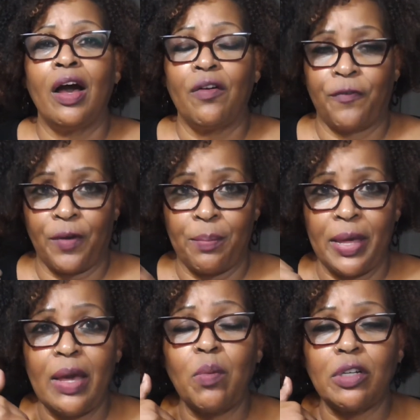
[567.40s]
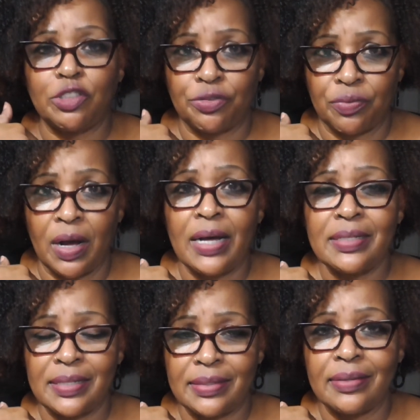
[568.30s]
For me, with
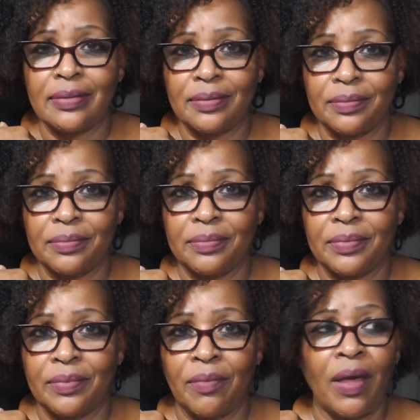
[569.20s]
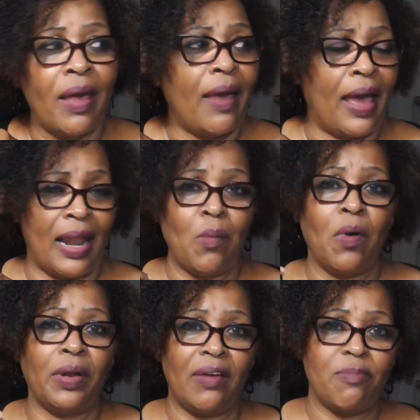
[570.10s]
trust, and I
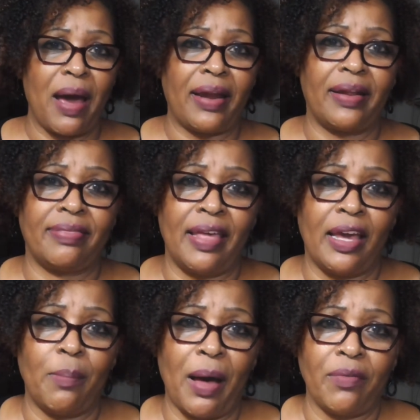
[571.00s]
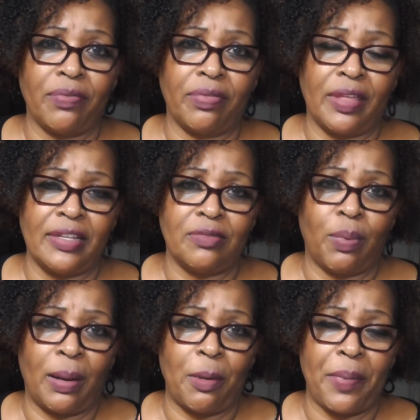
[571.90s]
want everybody to think about this,
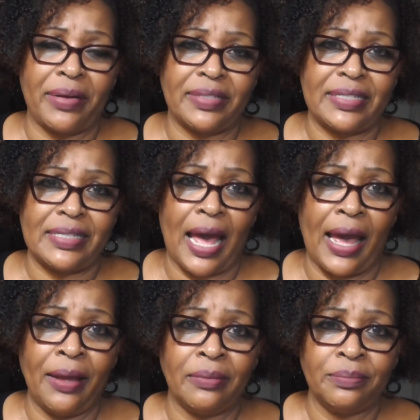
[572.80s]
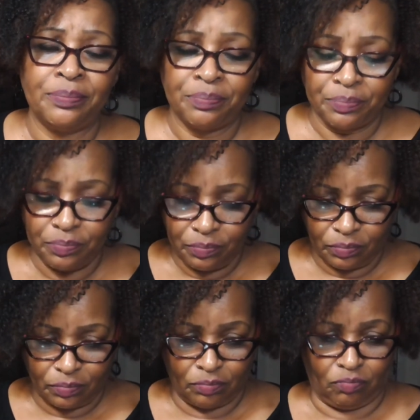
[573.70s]
what I'm about to say.
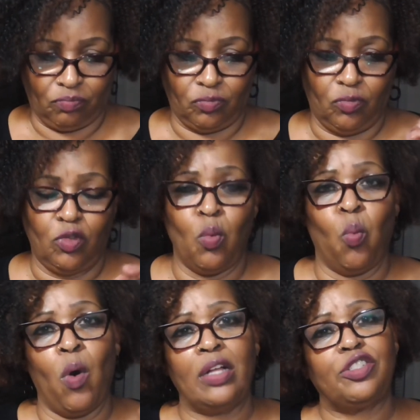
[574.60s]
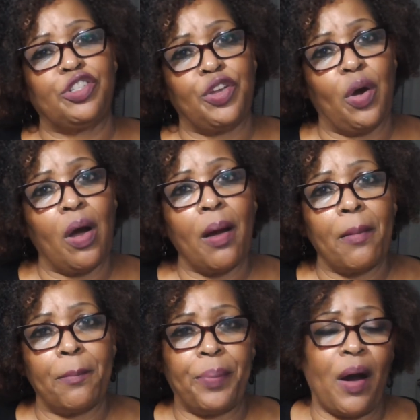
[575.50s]
Once
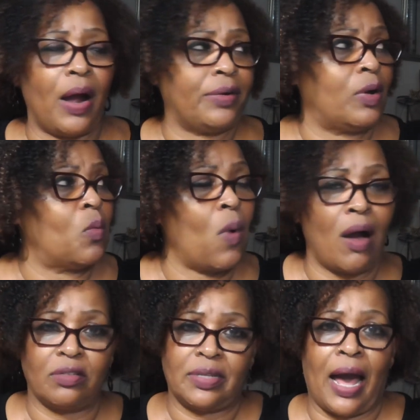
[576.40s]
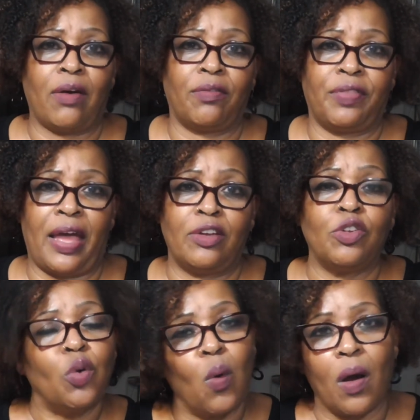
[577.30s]
your partner walks out of
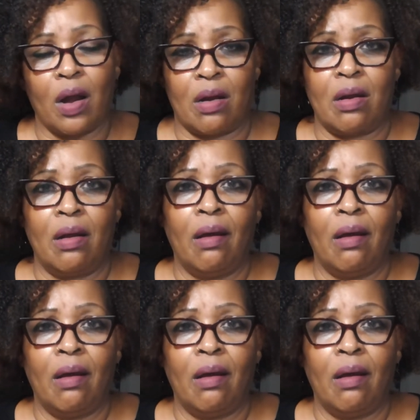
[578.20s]
that door,